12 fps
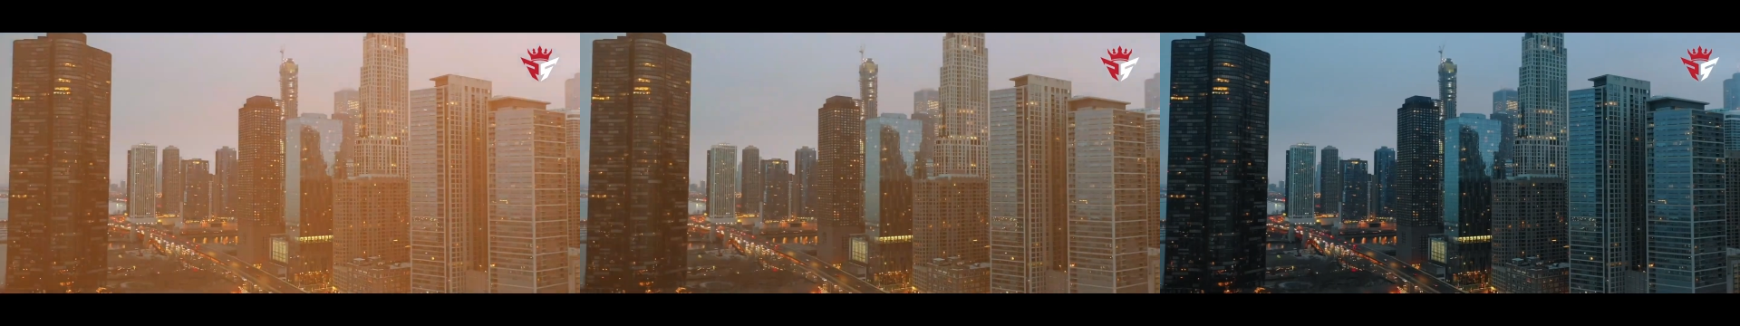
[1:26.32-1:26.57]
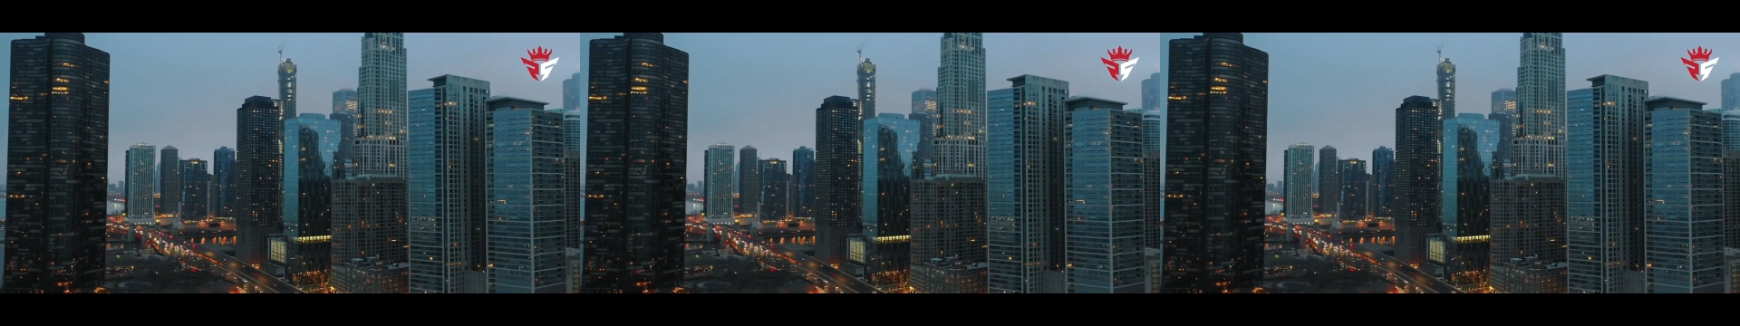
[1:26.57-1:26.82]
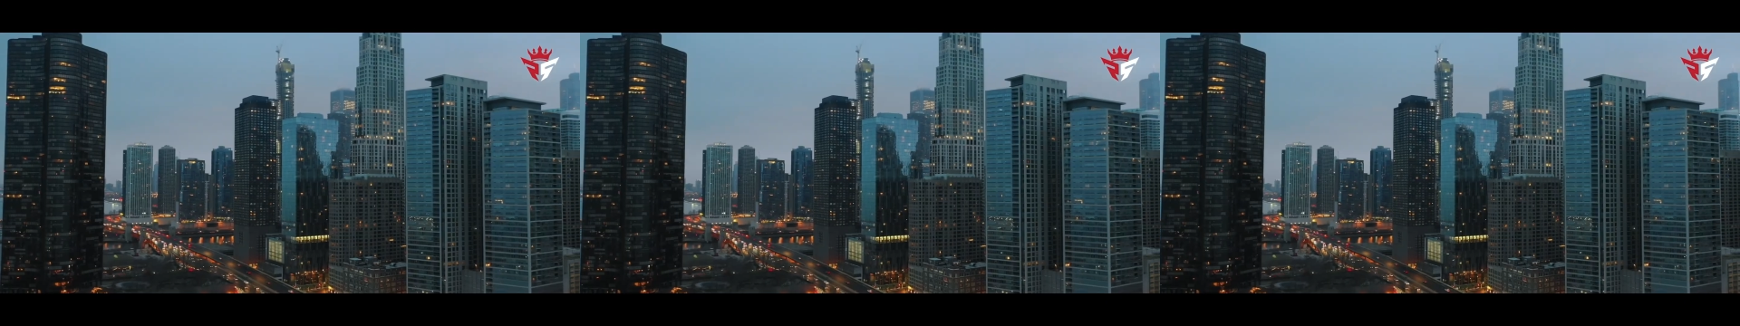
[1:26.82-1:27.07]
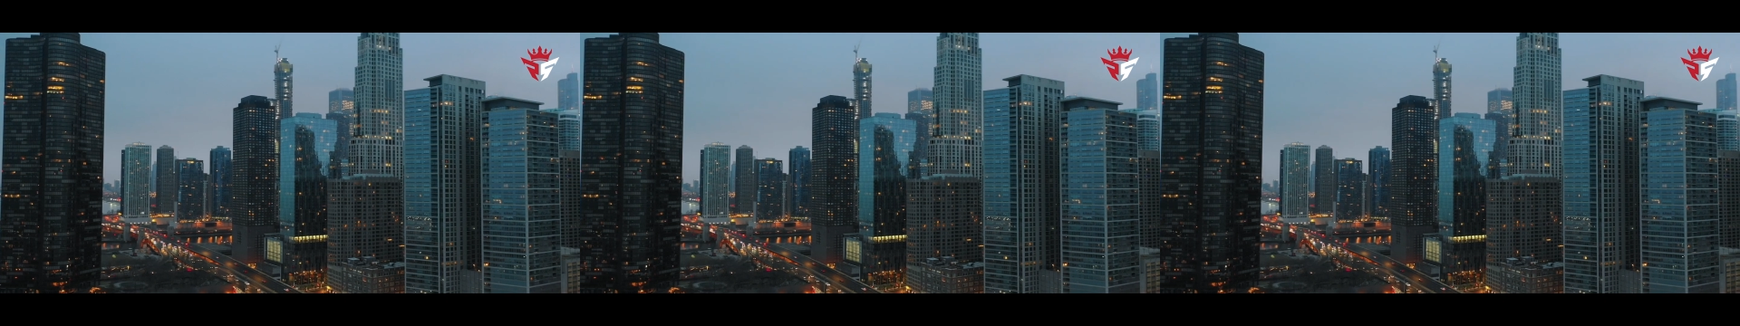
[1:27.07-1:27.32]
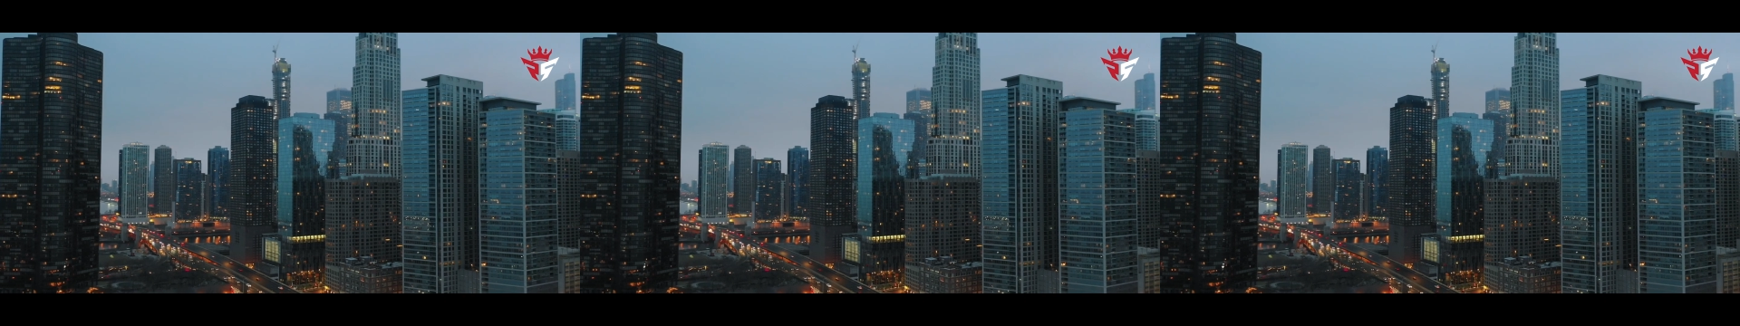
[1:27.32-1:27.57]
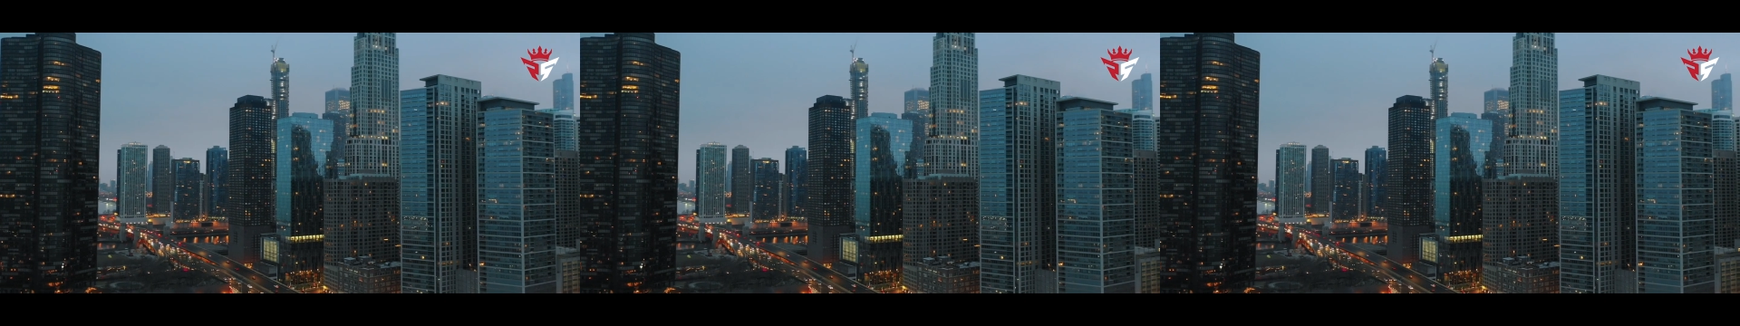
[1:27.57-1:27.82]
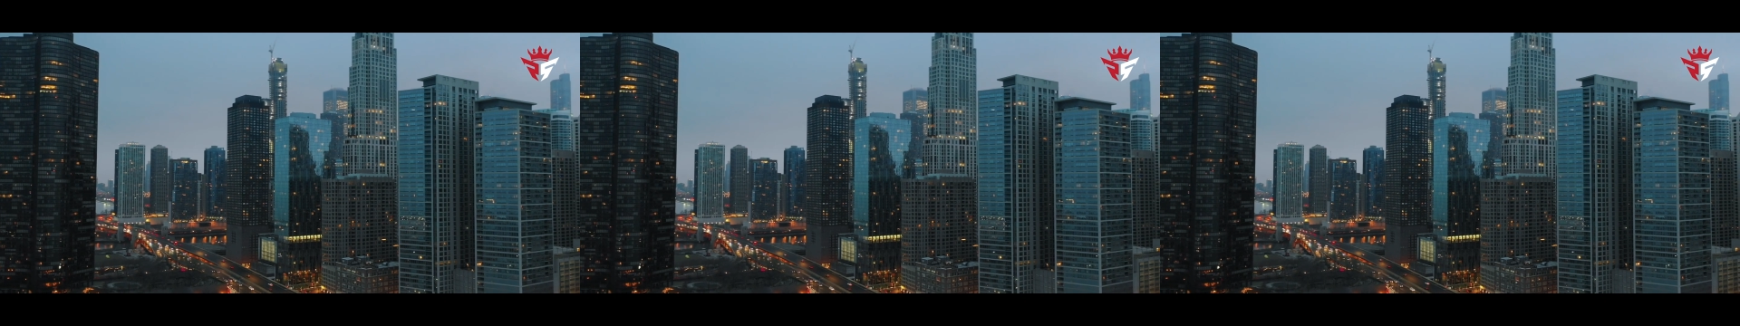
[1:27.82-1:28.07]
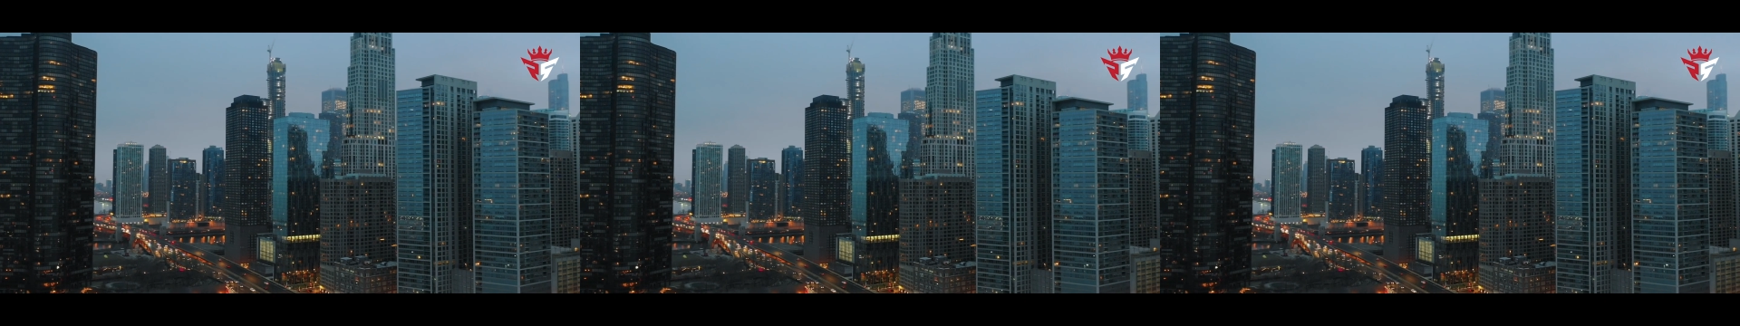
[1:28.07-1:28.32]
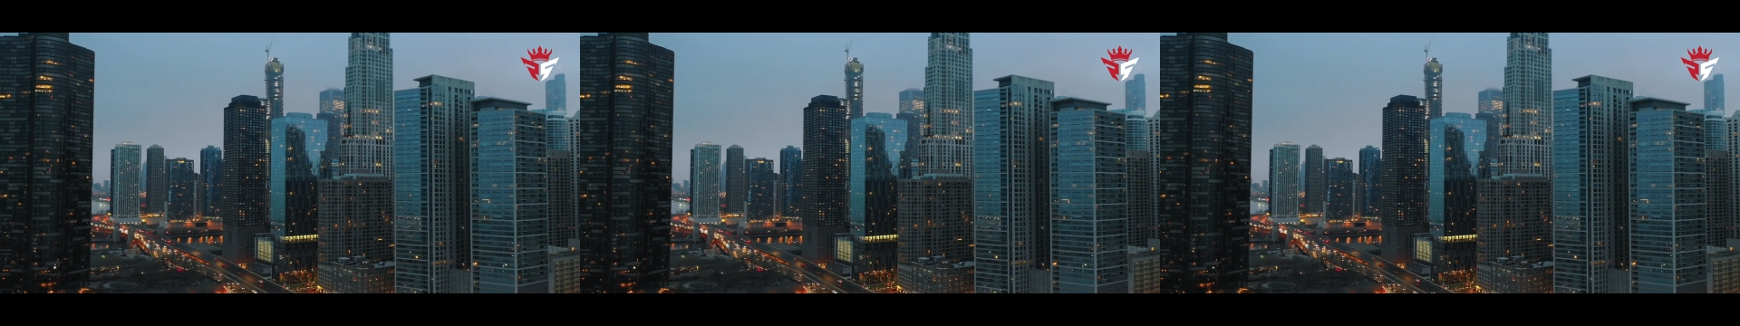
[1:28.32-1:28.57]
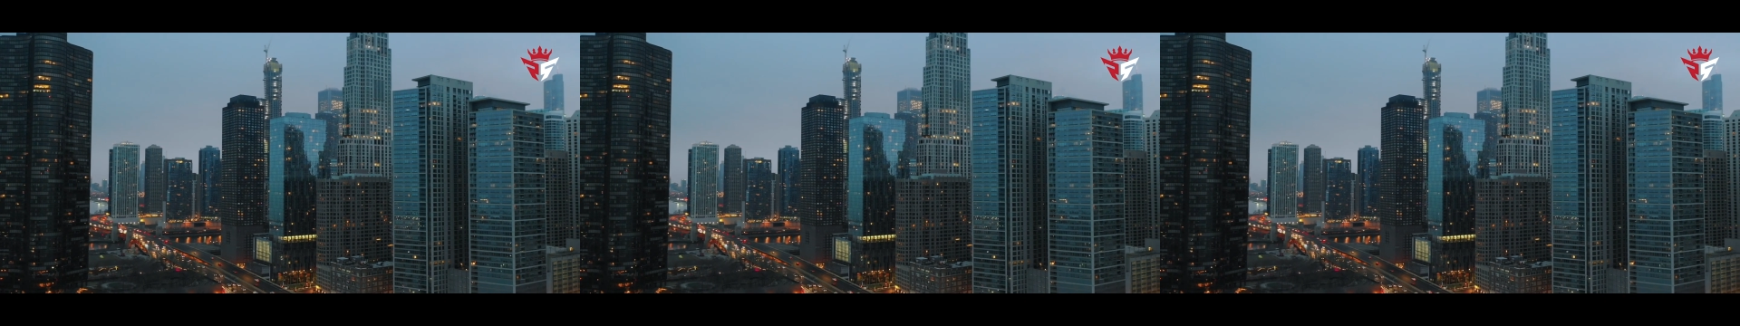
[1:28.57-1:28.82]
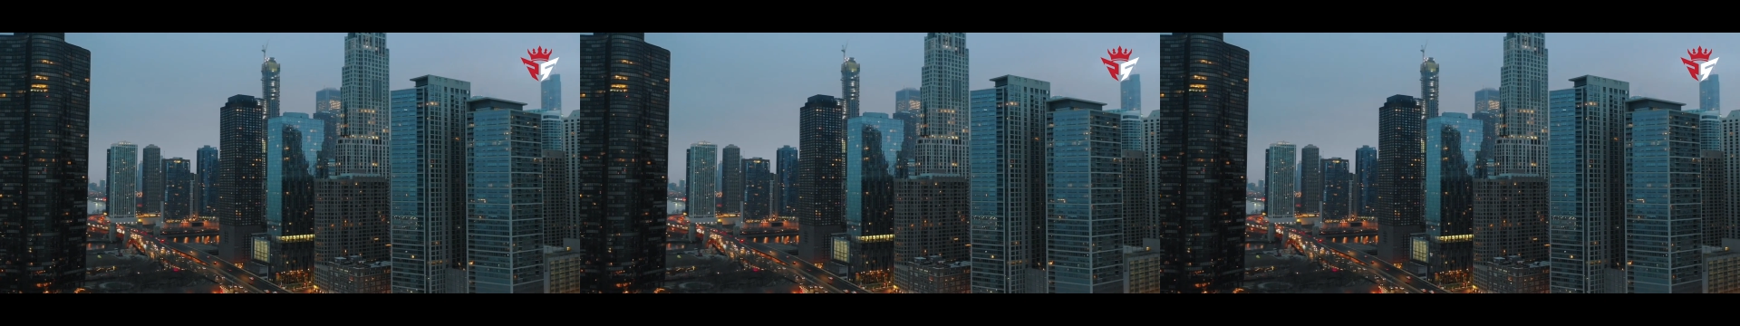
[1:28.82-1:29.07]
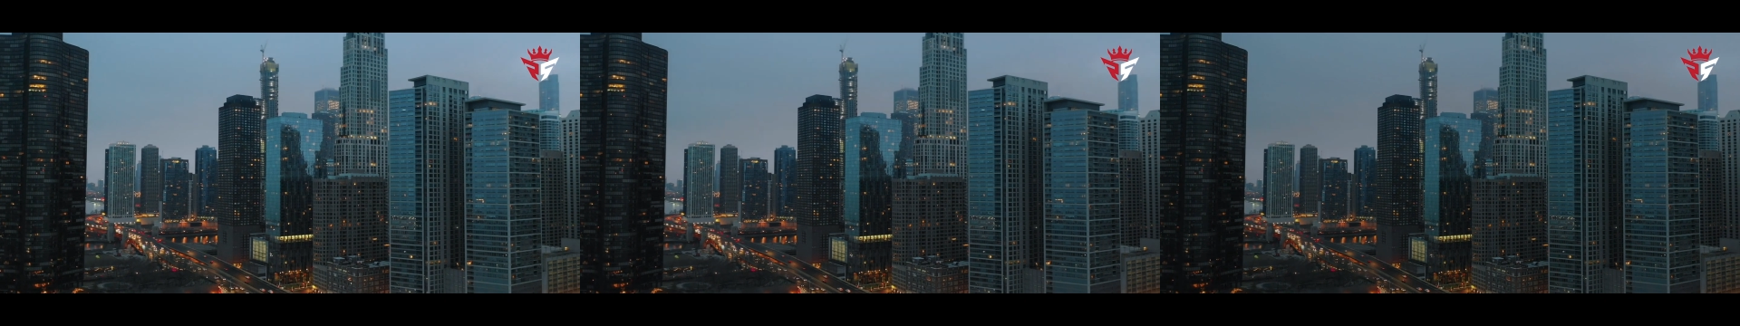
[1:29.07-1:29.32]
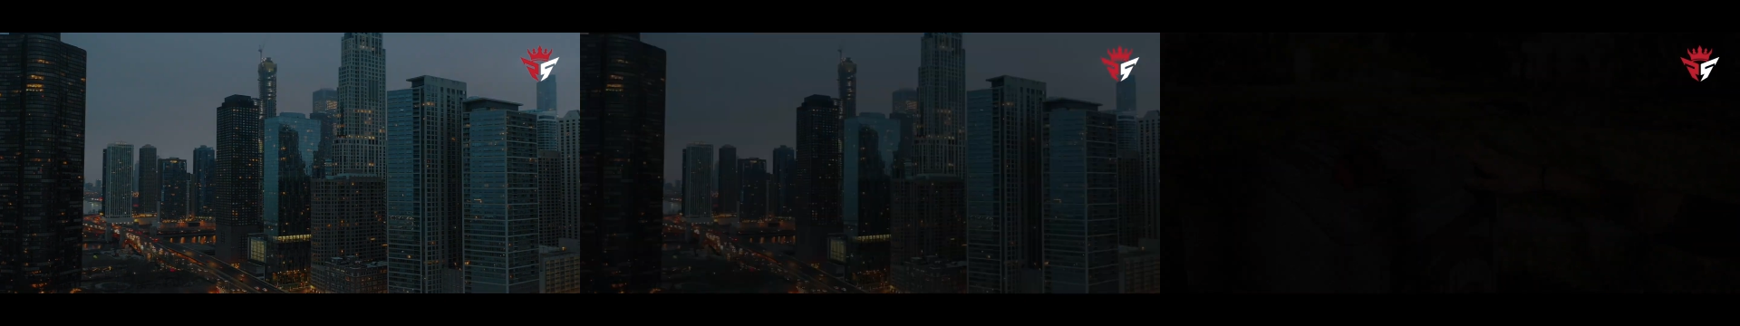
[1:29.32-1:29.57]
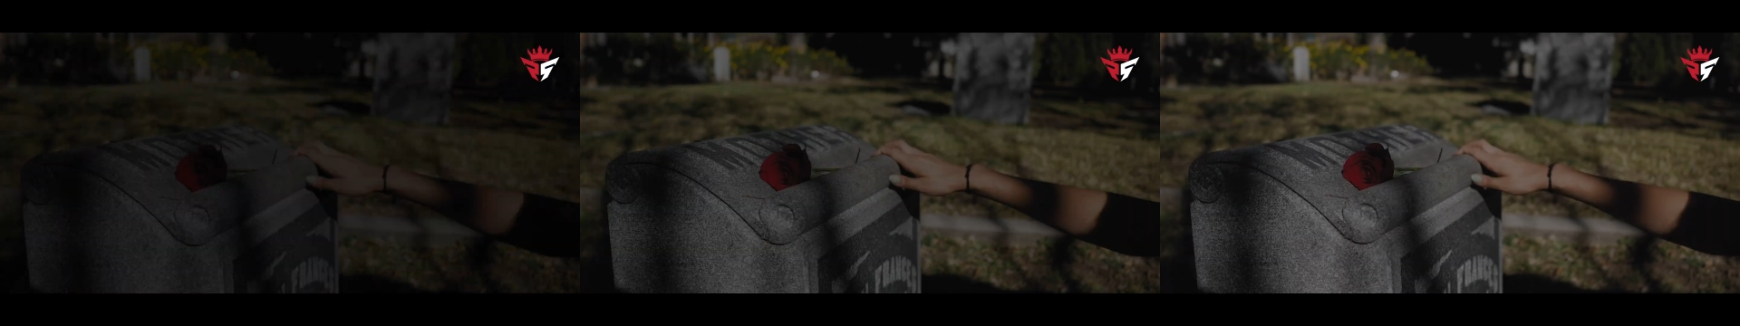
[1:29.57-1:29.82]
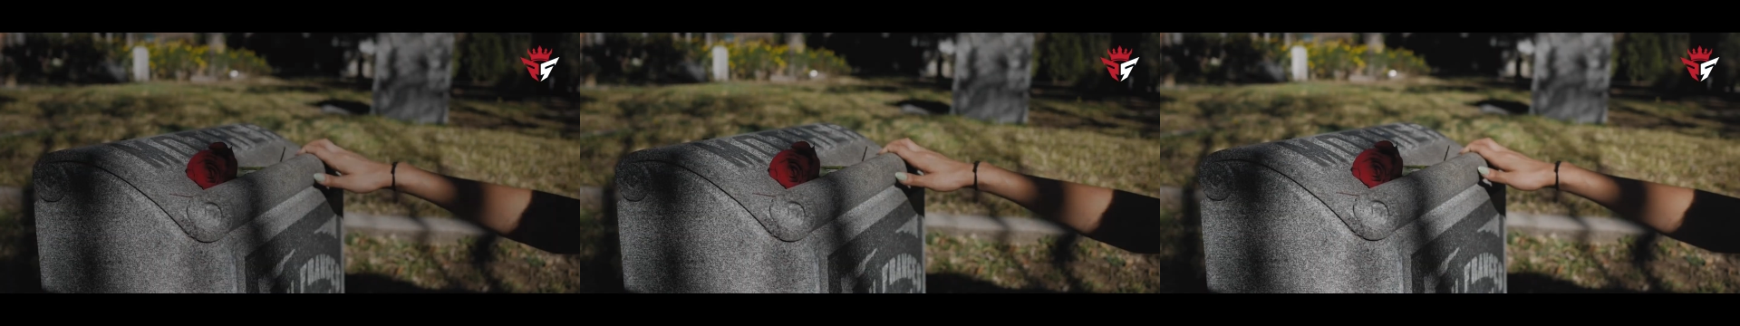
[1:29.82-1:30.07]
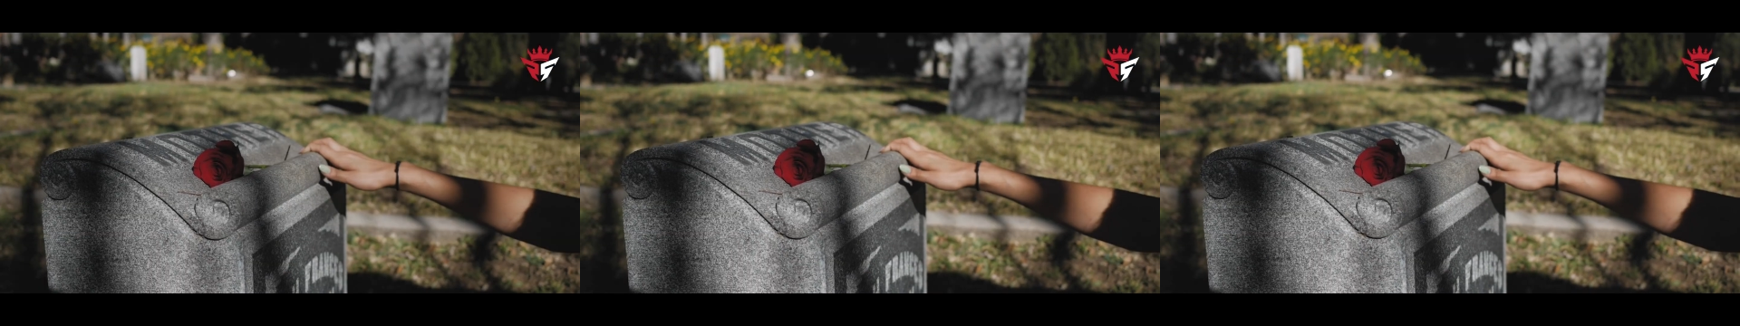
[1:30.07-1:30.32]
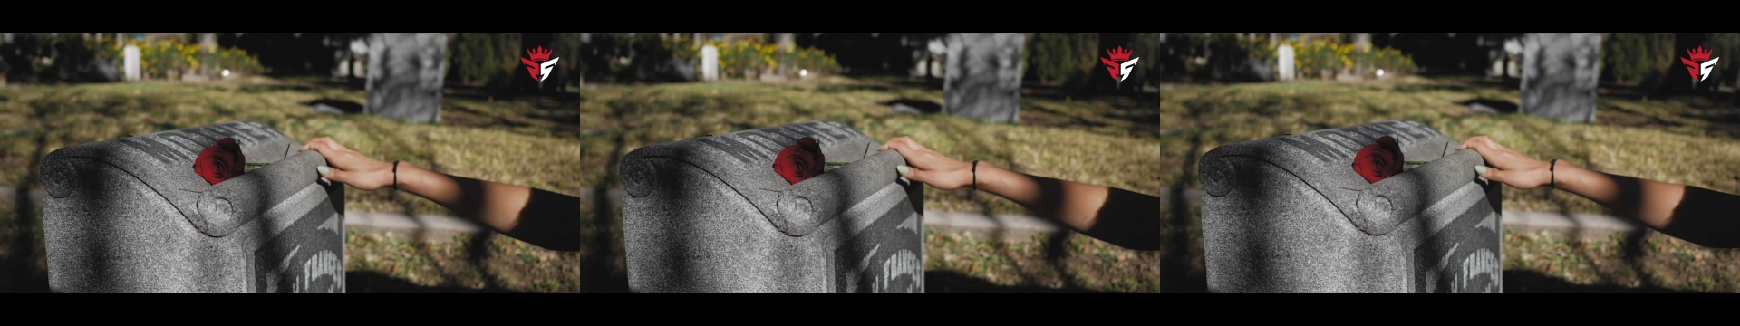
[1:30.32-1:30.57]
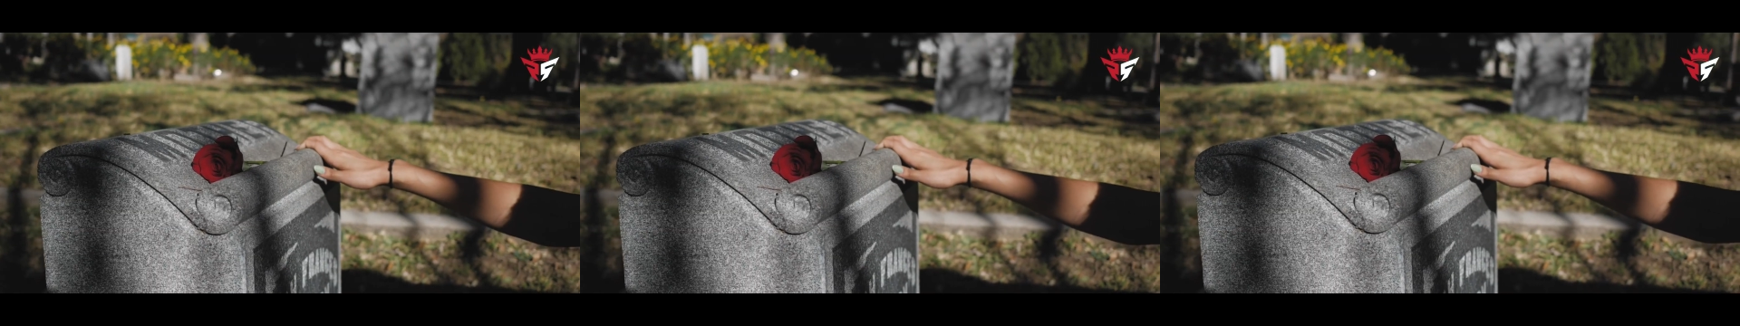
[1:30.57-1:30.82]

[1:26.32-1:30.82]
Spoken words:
No face is visible, so there are no lips to read.